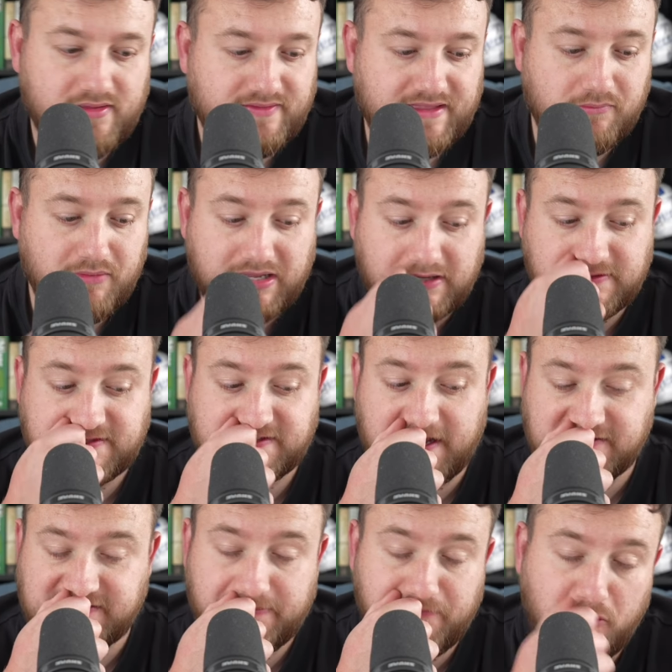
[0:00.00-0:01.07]
then we can
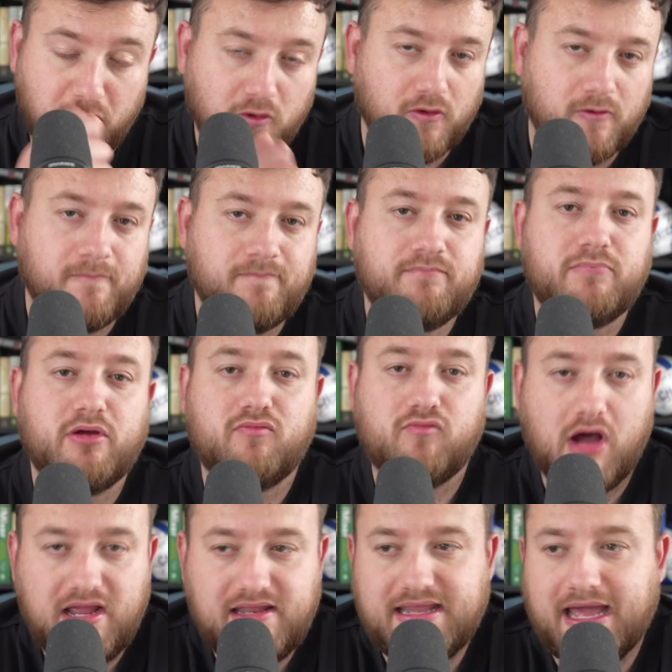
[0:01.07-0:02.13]
discuss it more. But
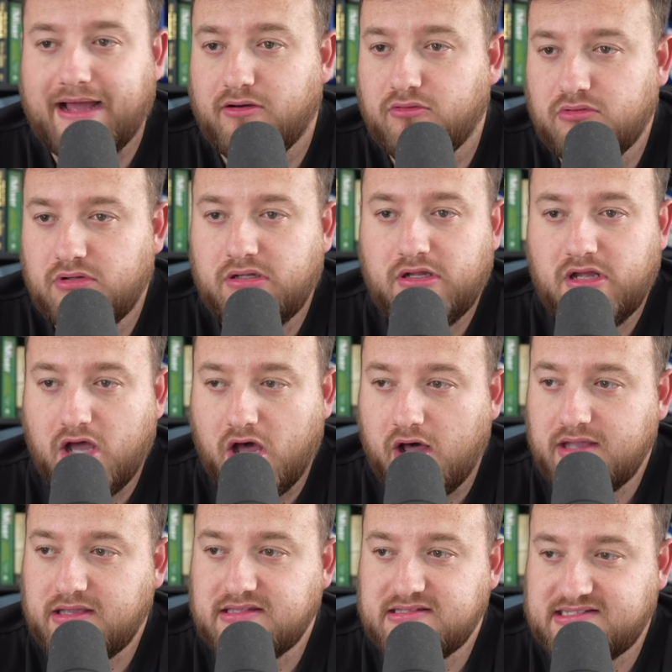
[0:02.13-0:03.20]
right now,
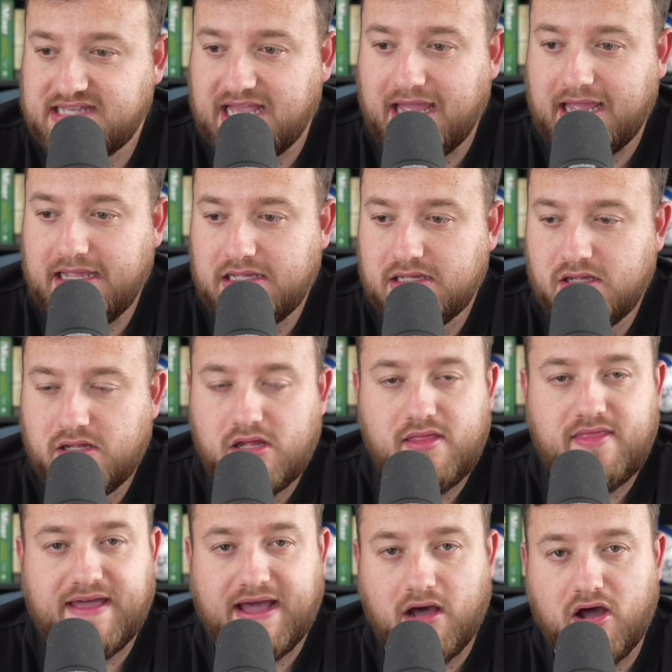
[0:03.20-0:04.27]
I can say
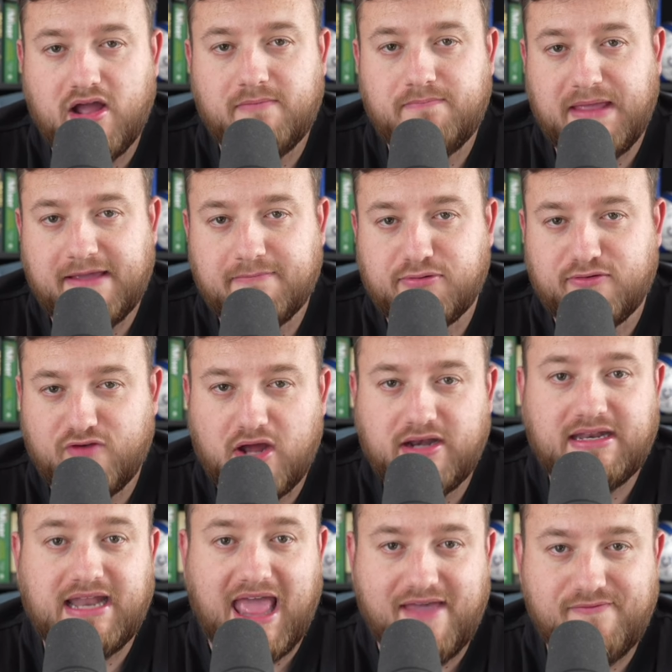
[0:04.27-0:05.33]
that I am being
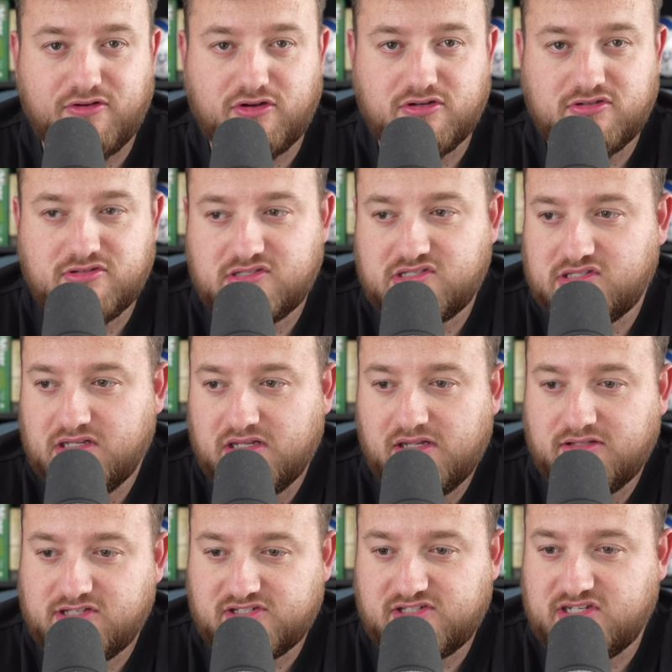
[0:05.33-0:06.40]
provided evidence
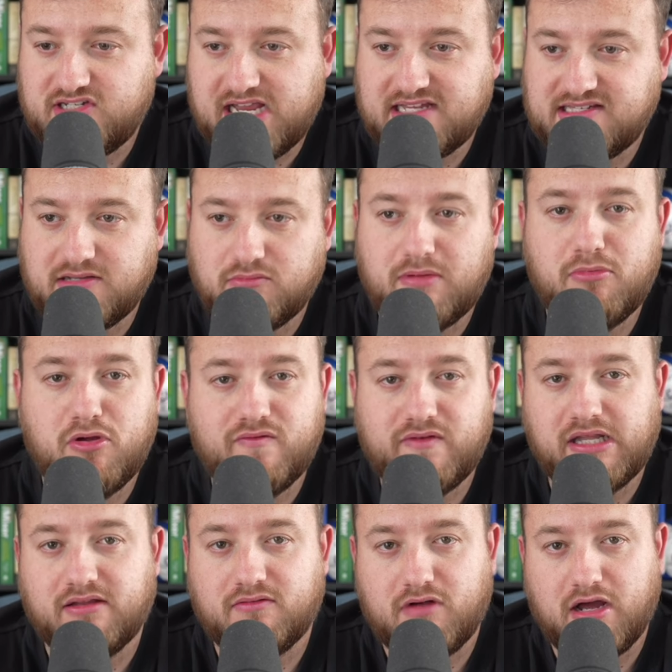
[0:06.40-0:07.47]
to suggest that we're moving
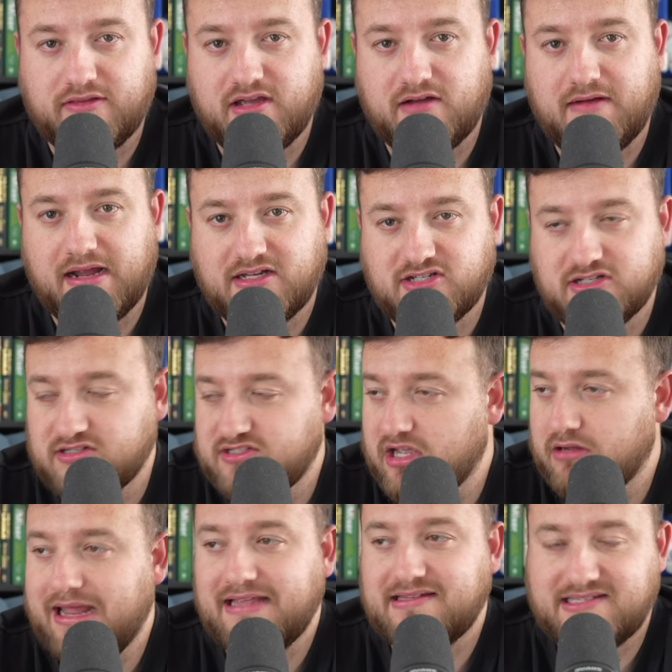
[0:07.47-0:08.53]
in the right direction. So
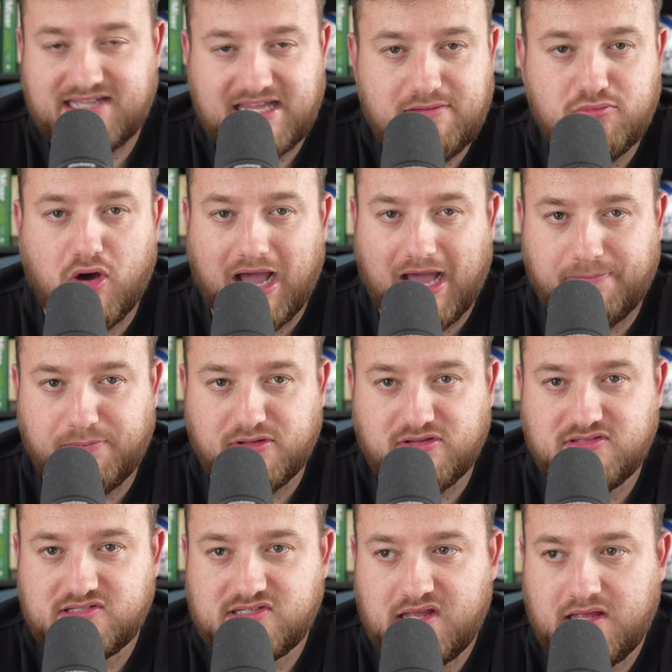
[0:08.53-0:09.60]
let's see what
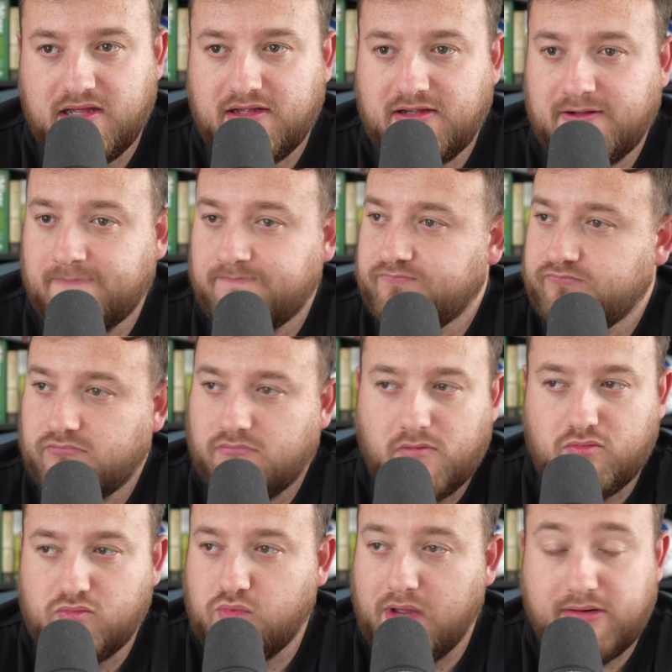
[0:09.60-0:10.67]
happens.
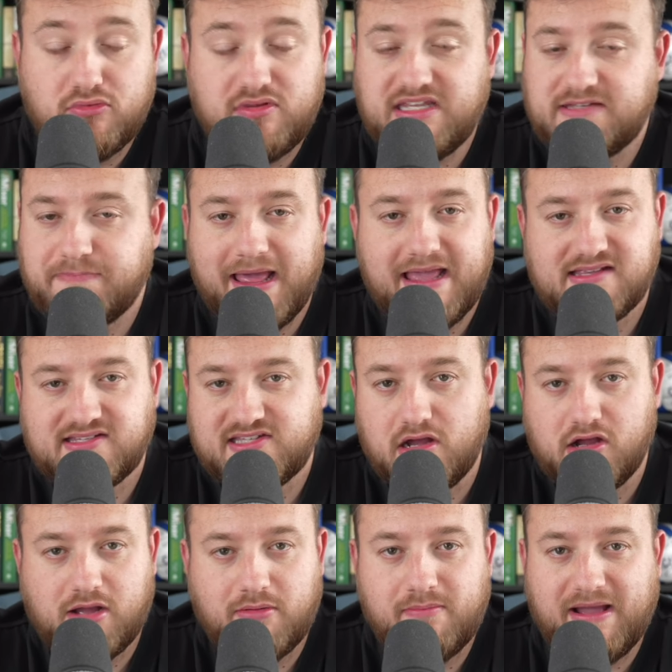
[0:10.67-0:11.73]
When all these players
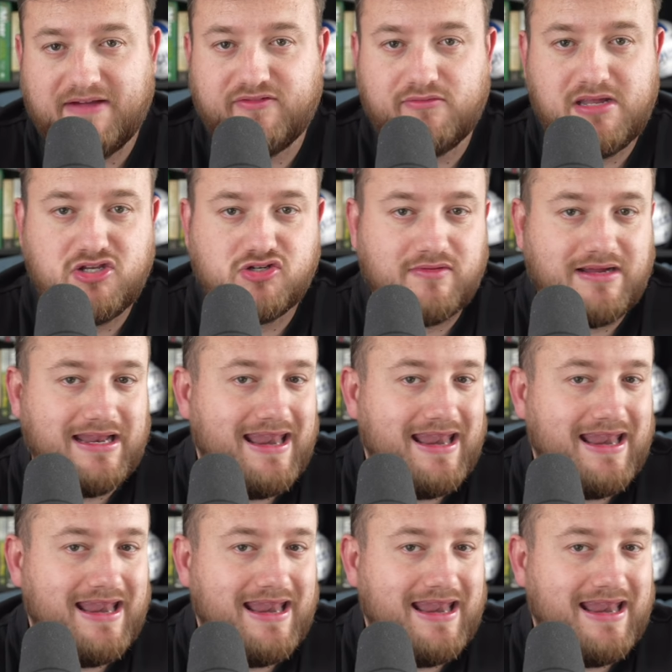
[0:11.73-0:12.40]
start coming back from injury,